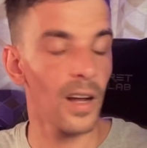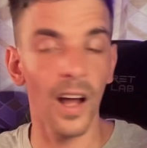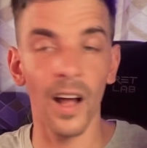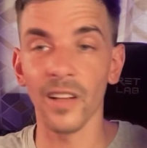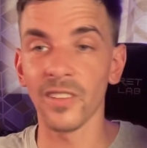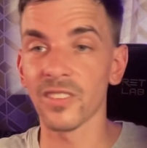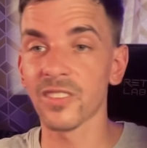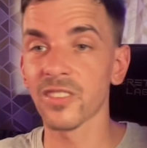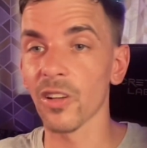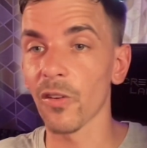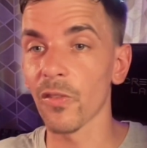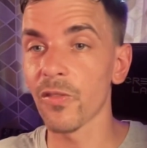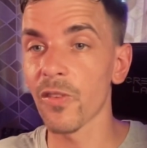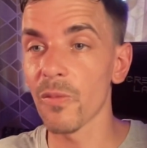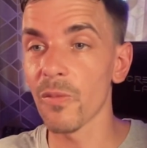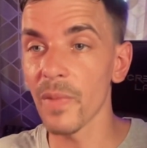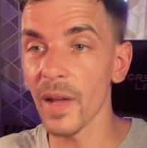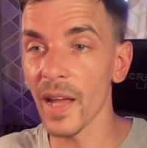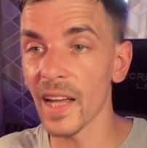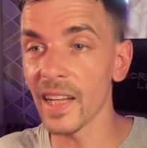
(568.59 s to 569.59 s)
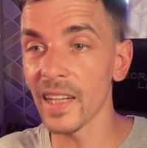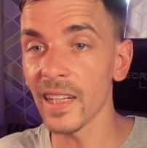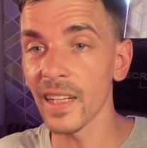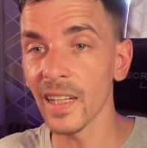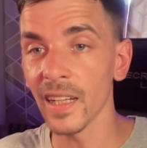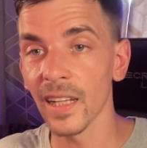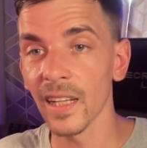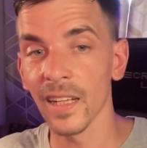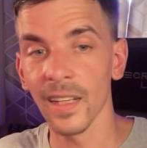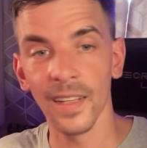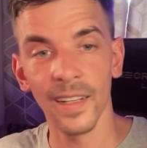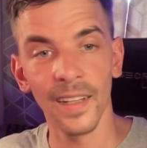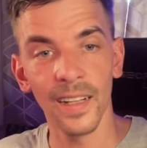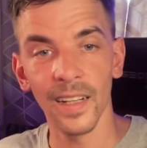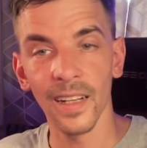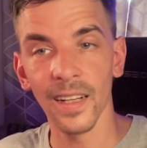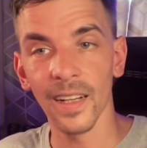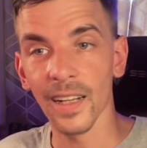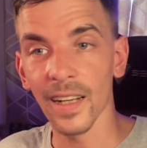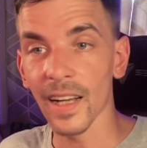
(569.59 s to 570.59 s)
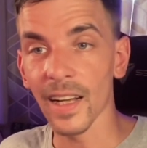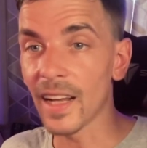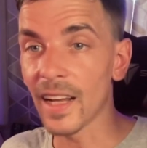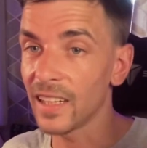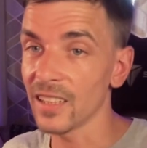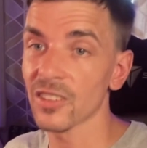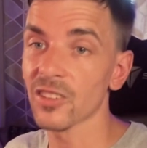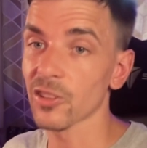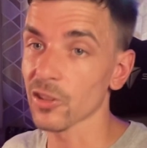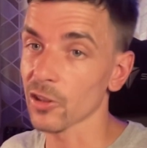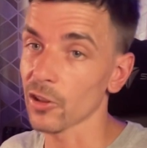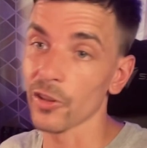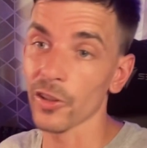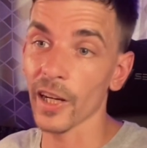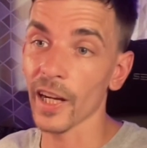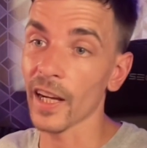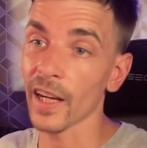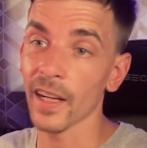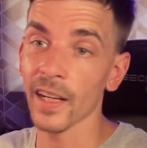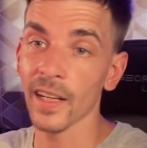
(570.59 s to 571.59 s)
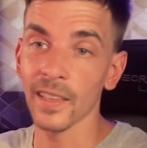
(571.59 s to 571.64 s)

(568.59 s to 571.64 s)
And so for me, it's Suri.